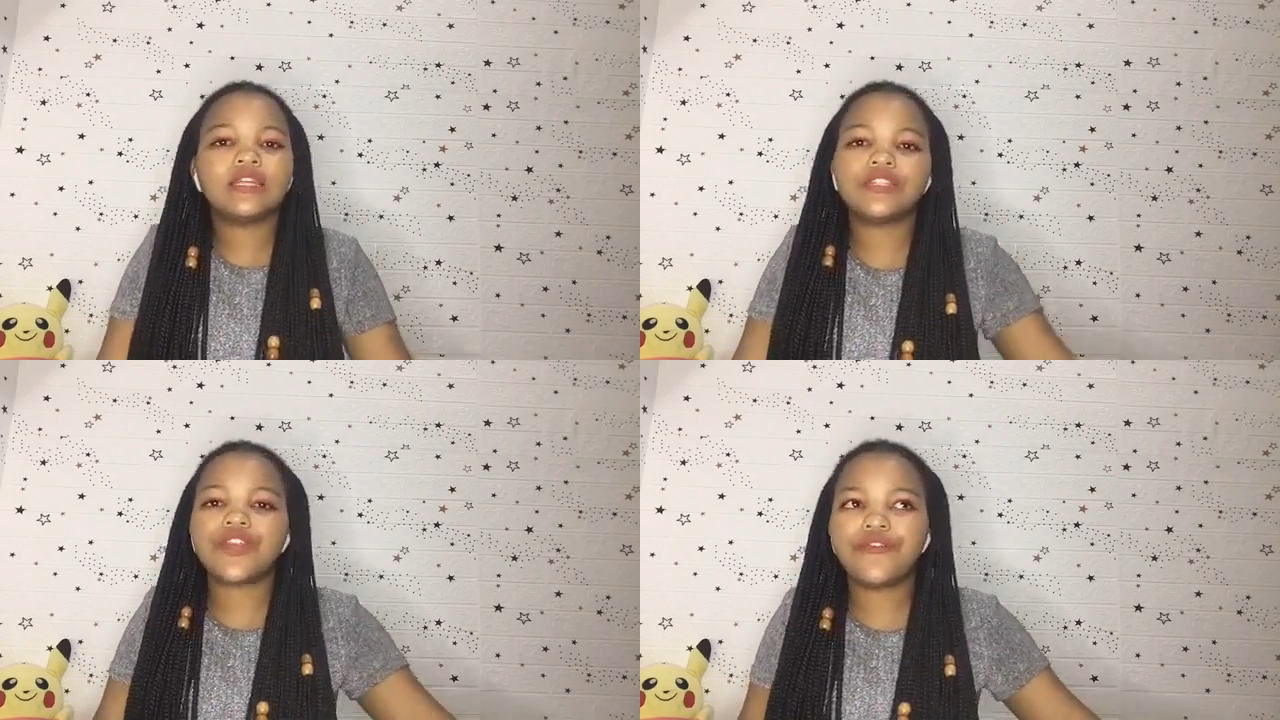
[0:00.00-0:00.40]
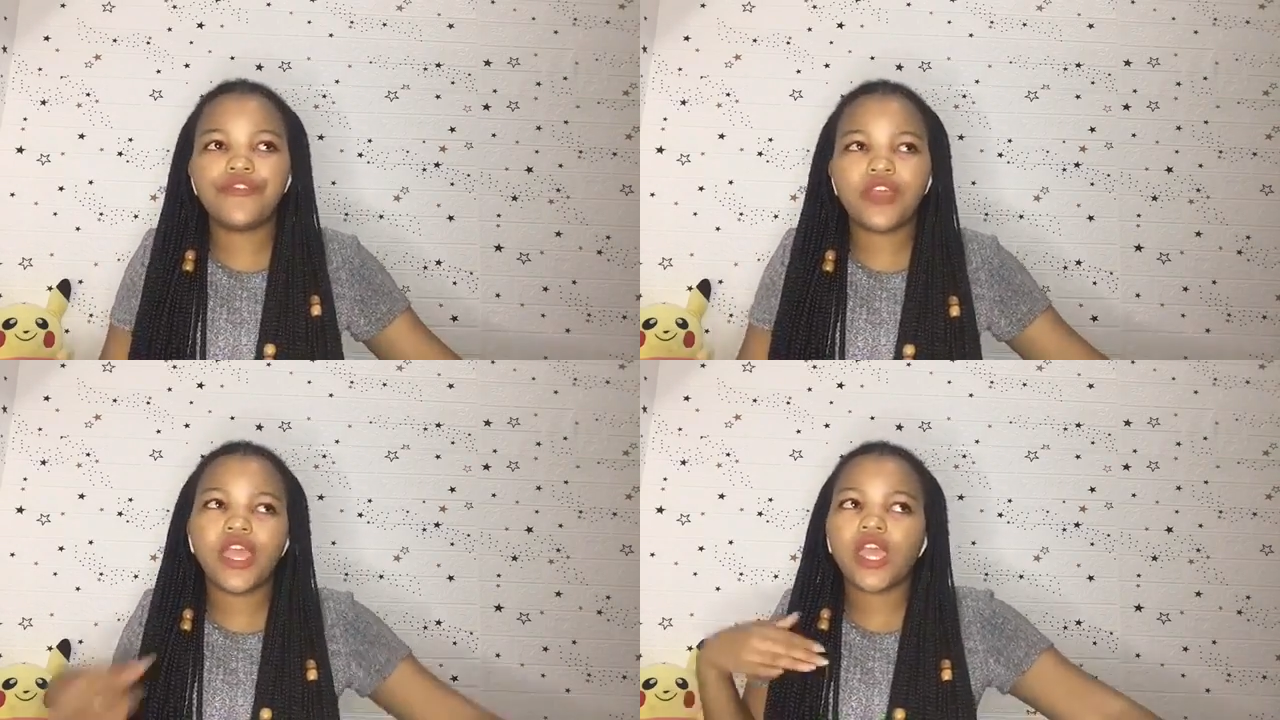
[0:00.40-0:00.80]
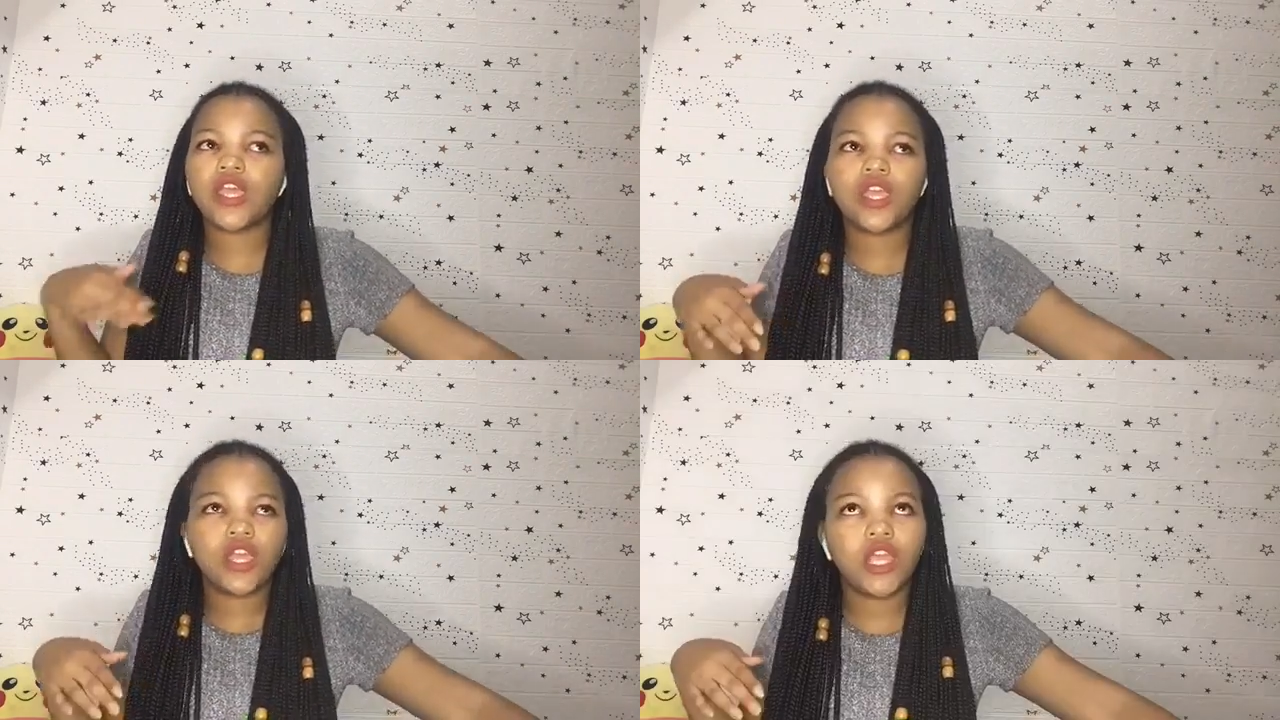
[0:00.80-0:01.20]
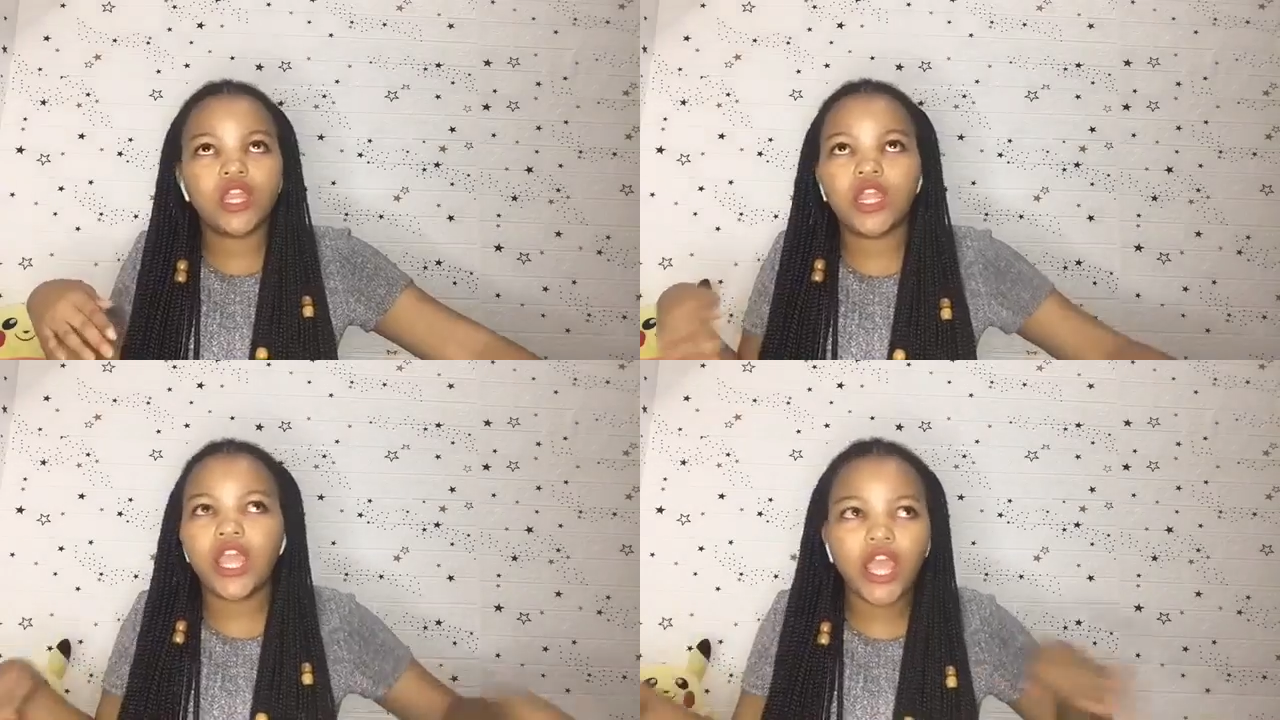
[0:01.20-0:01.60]
traffic in
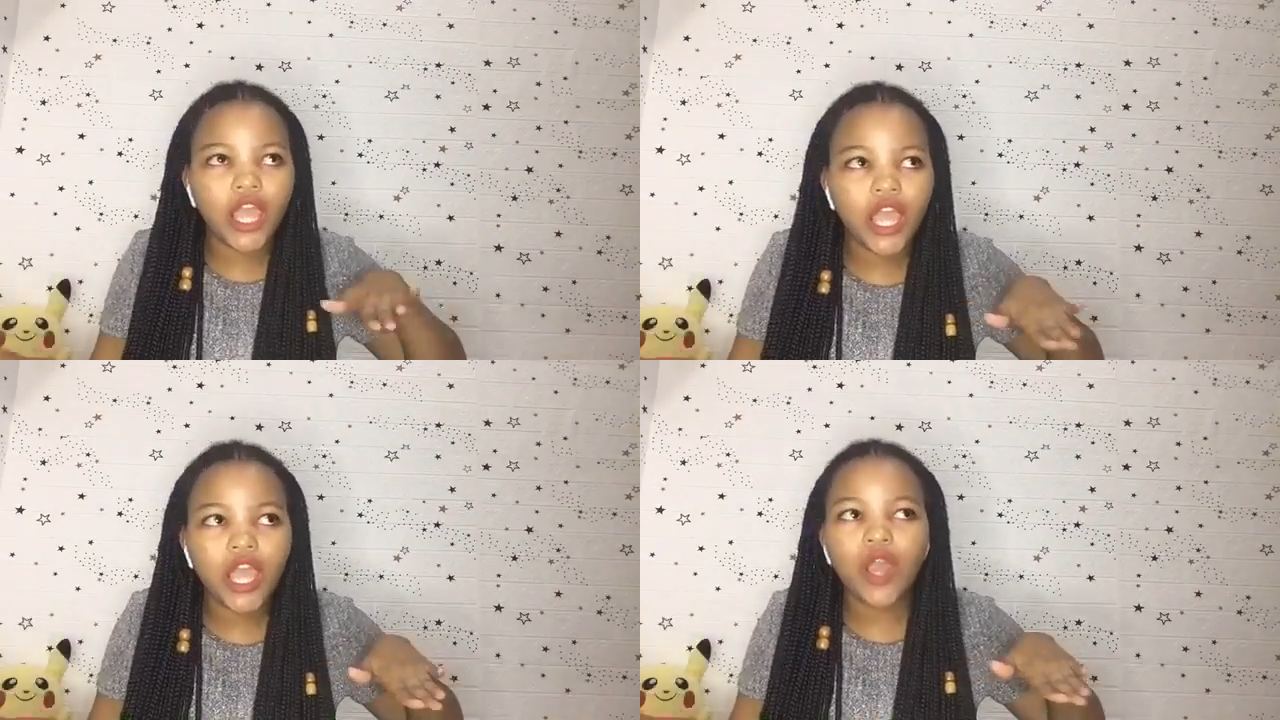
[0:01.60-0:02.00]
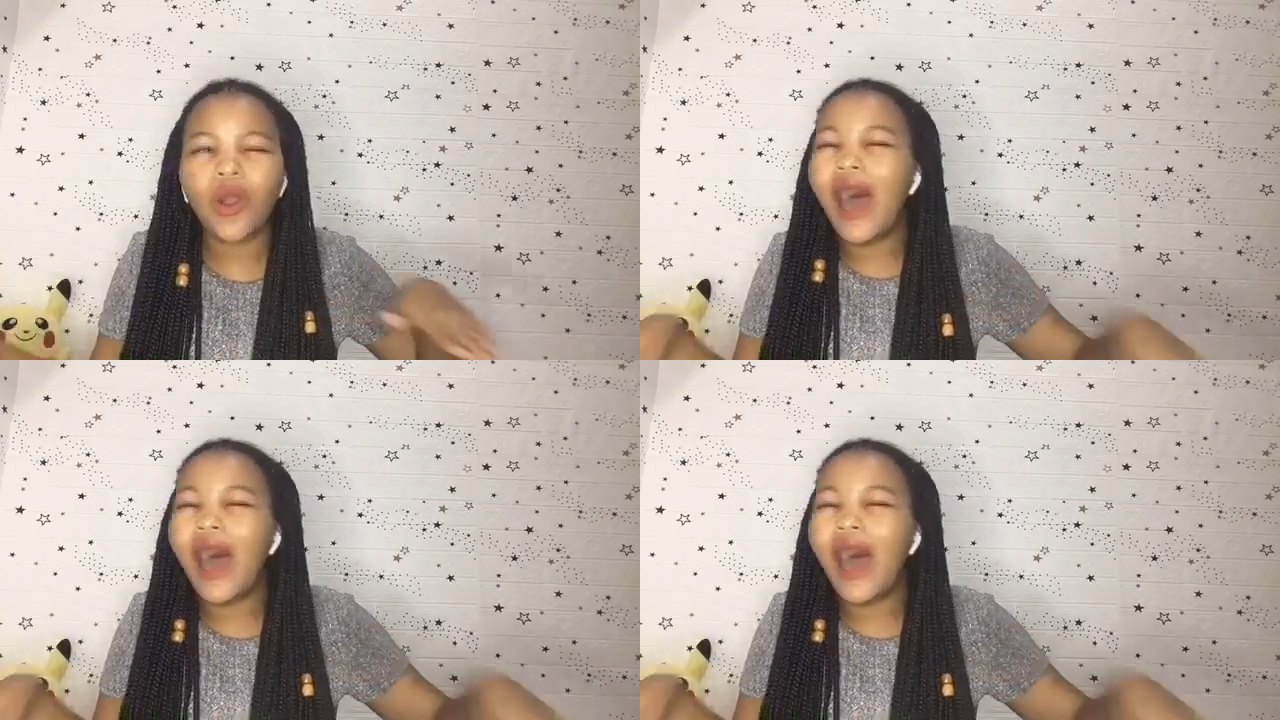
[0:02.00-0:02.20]
the air.